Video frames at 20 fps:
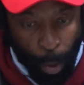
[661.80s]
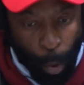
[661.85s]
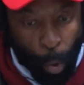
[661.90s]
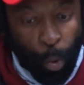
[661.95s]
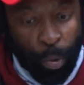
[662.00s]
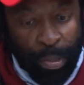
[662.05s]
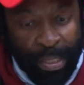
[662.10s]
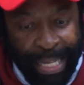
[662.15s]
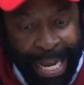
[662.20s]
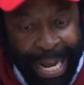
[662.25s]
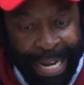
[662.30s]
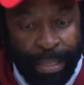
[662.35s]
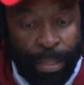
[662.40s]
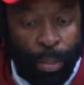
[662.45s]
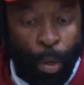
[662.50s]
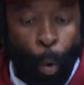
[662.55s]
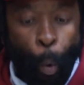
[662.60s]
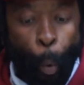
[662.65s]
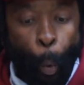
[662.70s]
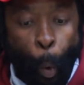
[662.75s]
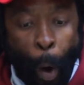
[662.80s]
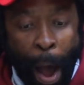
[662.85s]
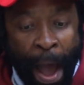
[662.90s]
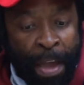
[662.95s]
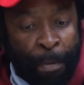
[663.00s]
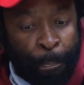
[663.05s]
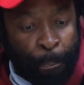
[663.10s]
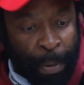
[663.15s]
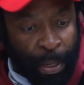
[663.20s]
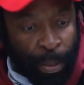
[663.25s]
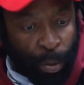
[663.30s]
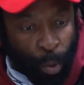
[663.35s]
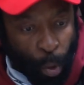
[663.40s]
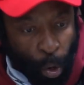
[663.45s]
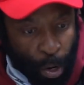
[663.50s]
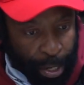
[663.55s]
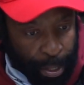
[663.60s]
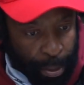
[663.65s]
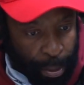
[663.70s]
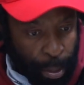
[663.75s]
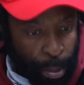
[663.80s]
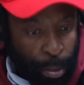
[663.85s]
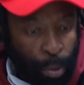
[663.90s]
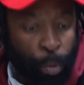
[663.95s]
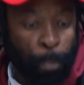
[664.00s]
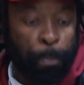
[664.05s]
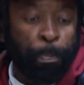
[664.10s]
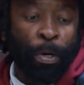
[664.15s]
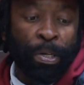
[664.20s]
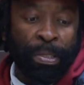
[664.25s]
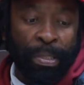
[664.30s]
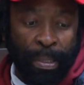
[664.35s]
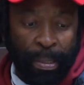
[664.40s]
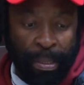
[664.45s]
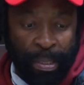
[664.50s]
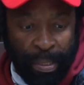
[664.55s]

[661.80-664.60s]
who sent Y Bitcoin to person